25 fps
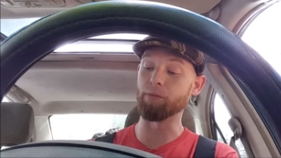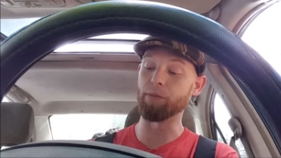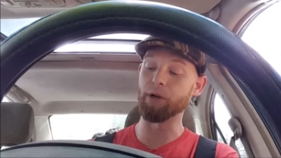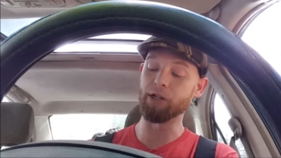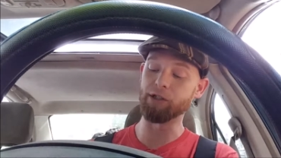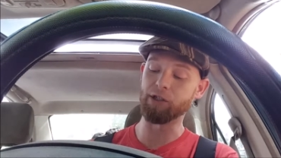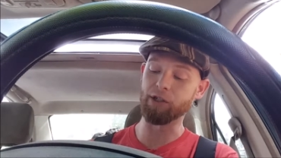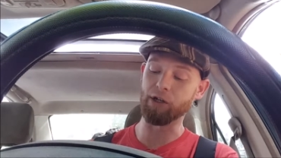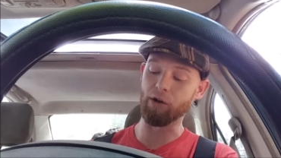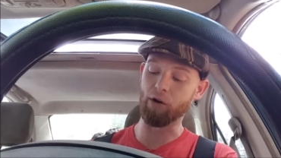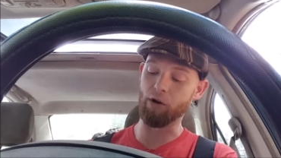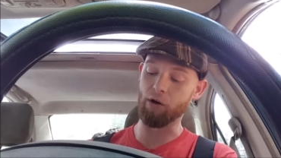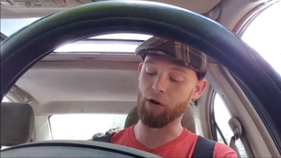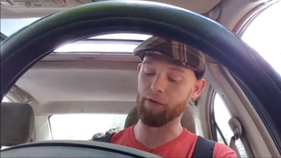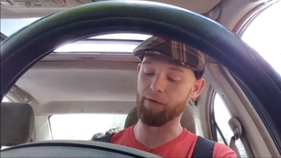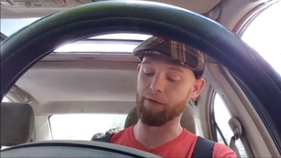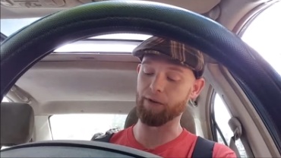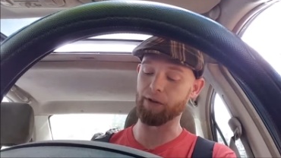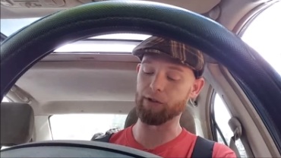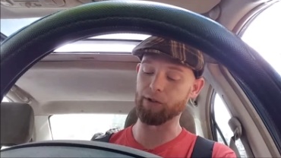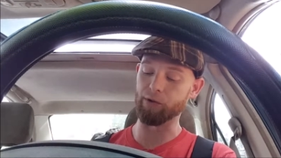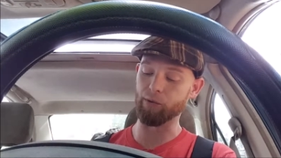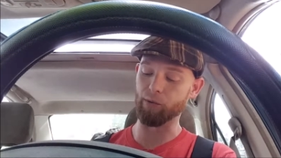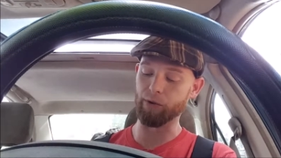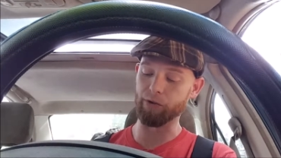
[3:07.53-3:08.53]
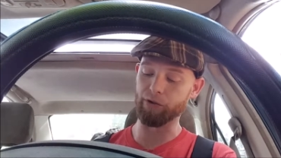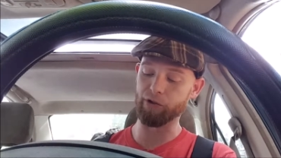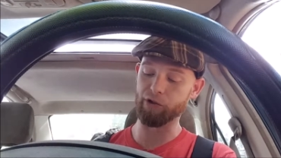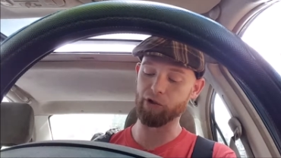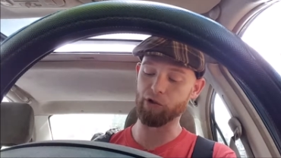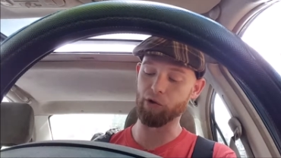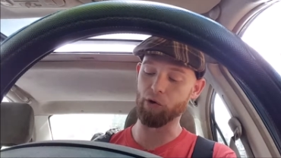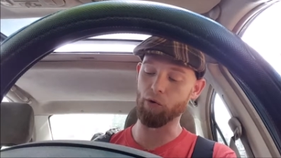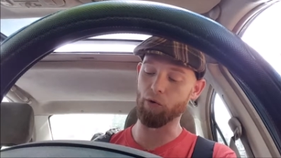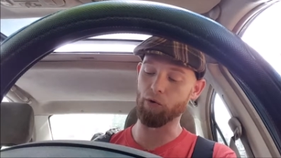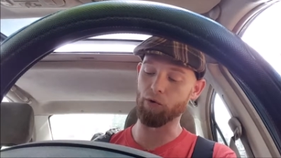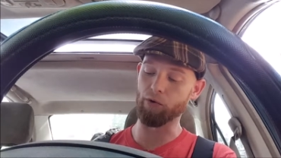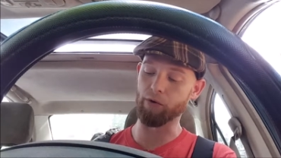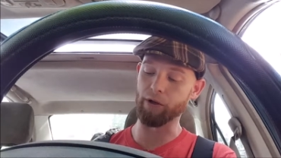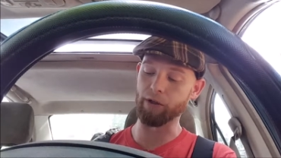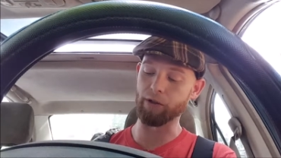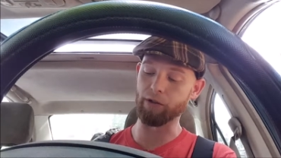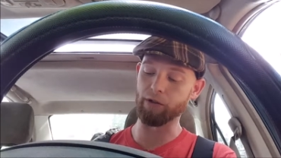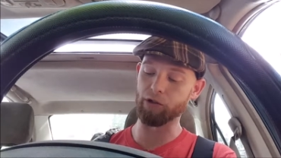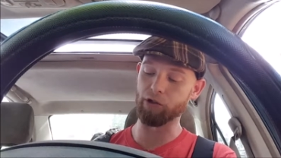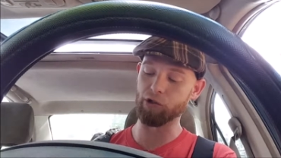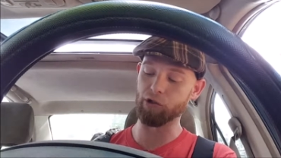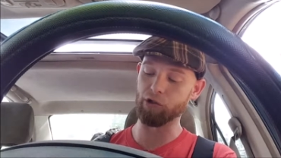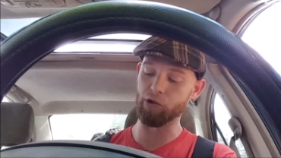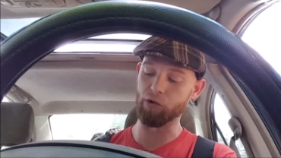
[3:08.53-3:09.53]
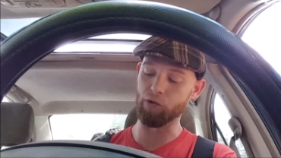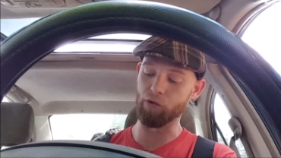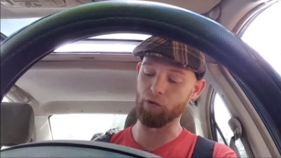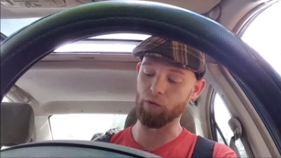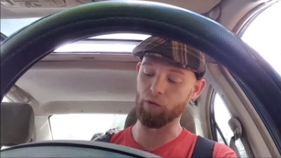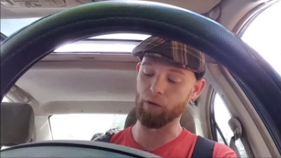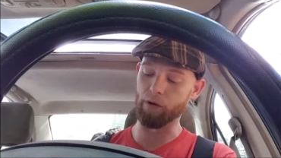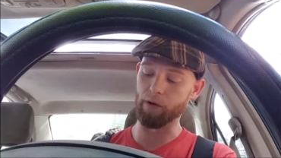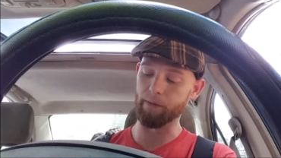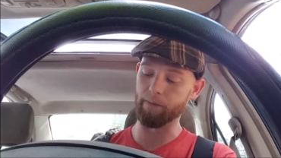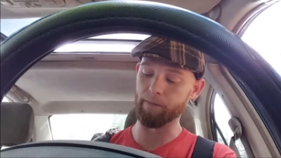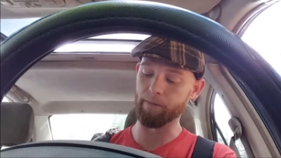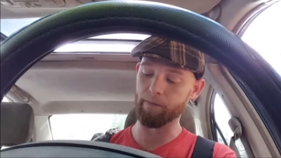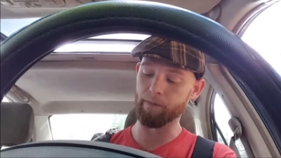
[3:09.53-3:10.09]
Budget Office will score it soon,